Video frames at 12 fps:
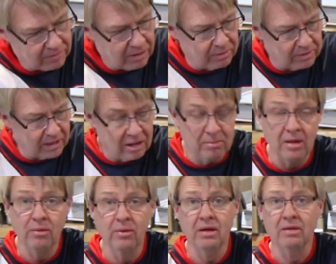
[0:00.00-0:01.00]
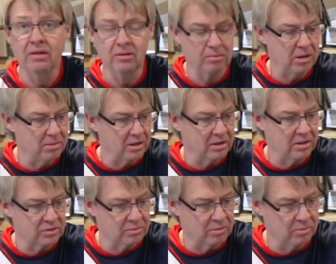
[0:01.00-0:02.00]
if that came that way. I think maybe a
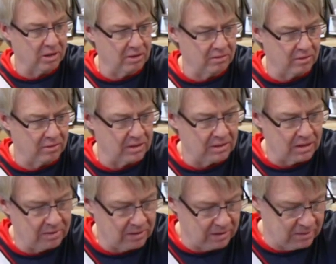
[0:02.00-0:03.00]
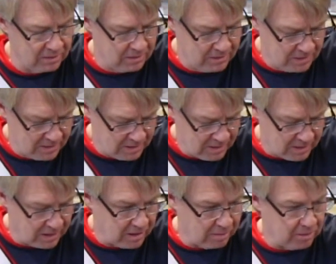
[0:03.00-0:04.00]
customer may have already done that.
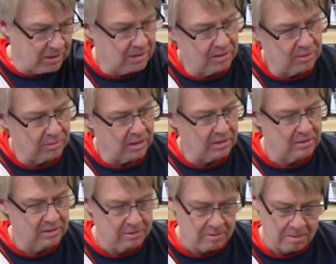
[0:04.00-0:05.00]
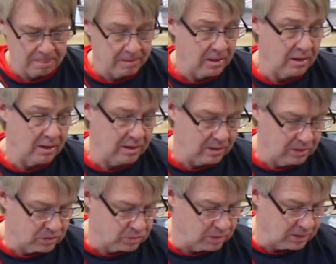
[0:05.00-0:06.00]
But at any rate, it
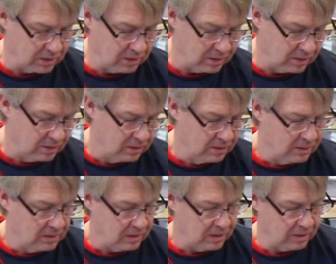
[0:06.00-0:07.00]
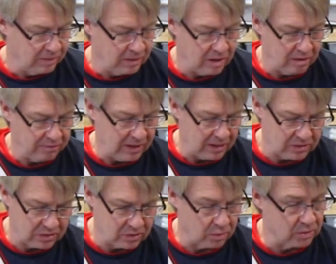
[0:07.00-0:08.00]
looked really good. The
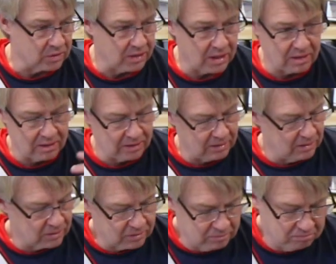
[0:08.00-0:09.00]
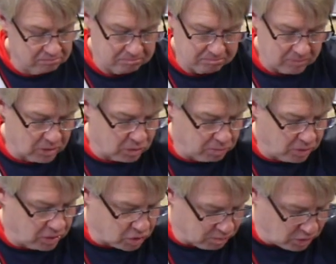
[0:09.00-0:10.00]
off-axis horizontally looked
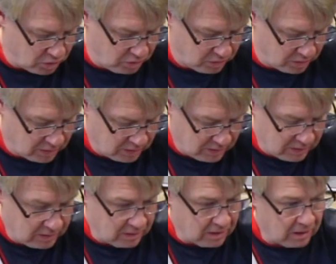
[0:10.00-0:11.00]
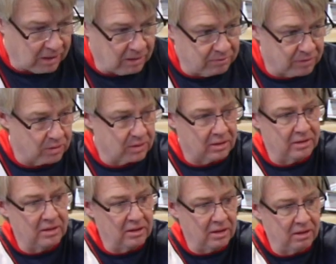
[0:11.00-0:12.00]
pretty smooth.
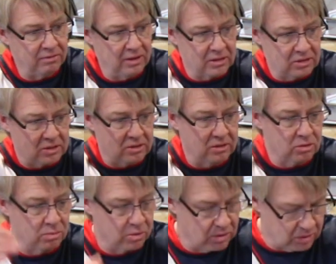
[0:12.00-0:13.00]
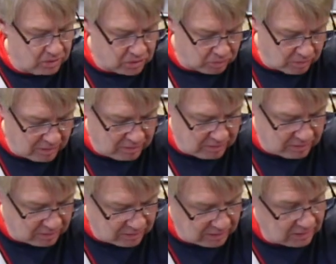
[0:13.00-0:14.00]
Vertically, the off-axis looked pretty good as well.